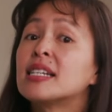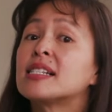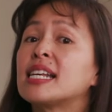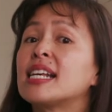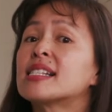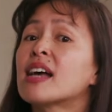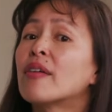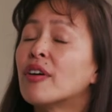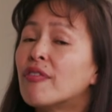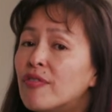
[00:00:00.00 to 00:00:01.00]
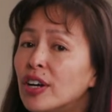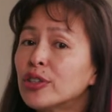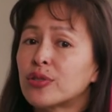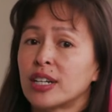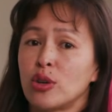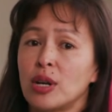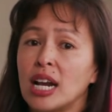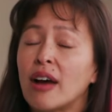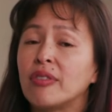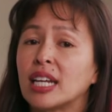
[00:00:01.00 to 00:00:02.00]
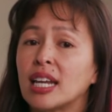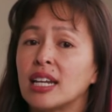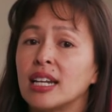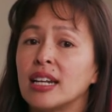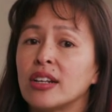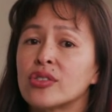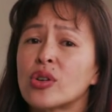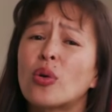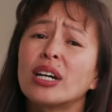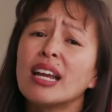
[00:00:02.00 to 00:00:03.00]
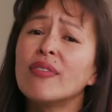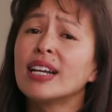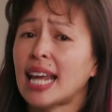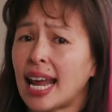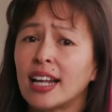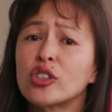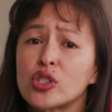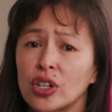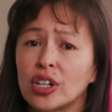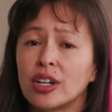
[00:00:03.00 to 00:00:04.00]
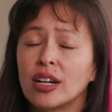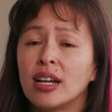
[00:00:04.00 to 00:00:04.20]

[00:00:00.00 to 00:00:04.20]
disease of the filtering unit of the kidneys, or even cancer.